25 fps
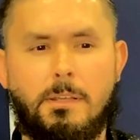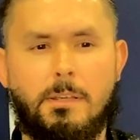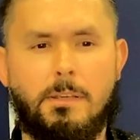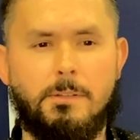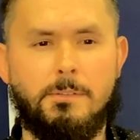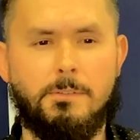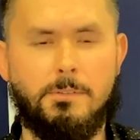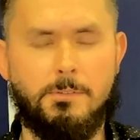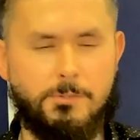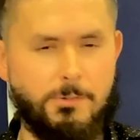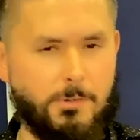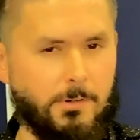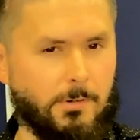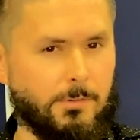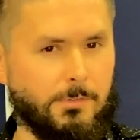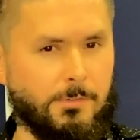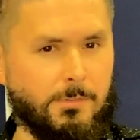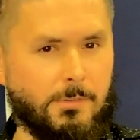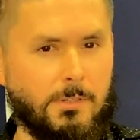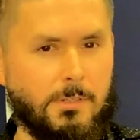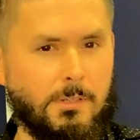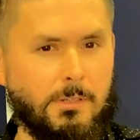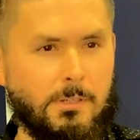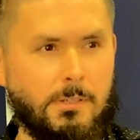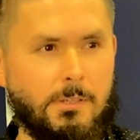in New
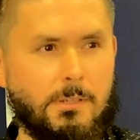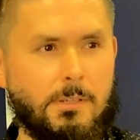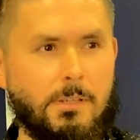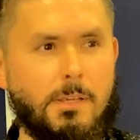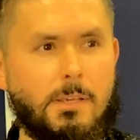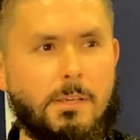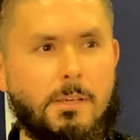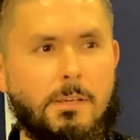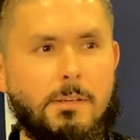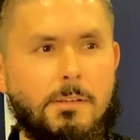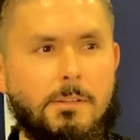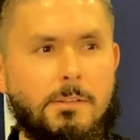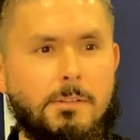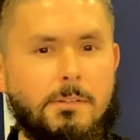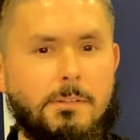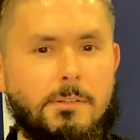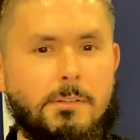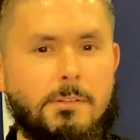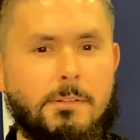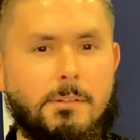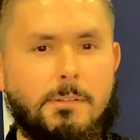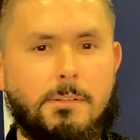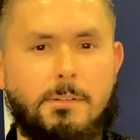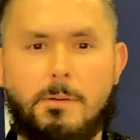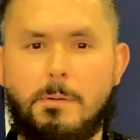Jersey, and
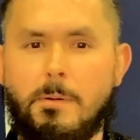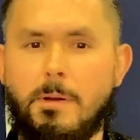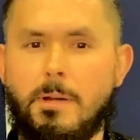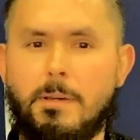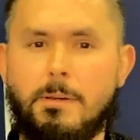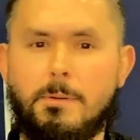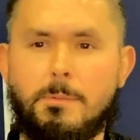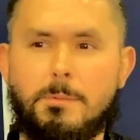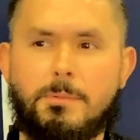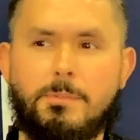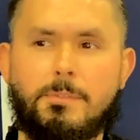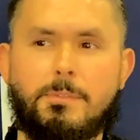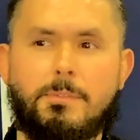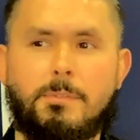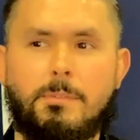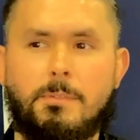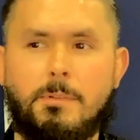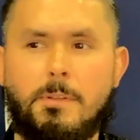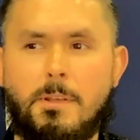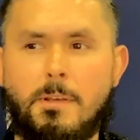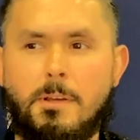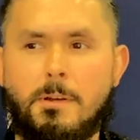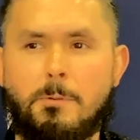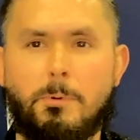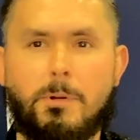you know I was
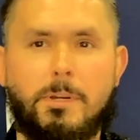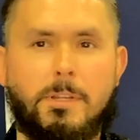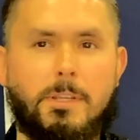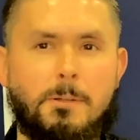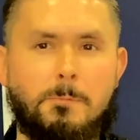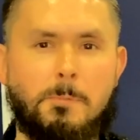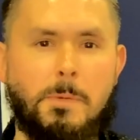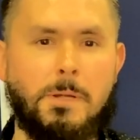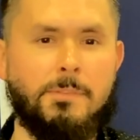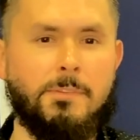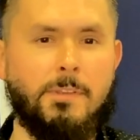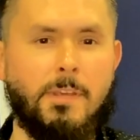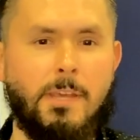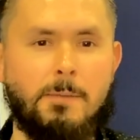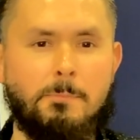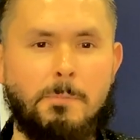working one day,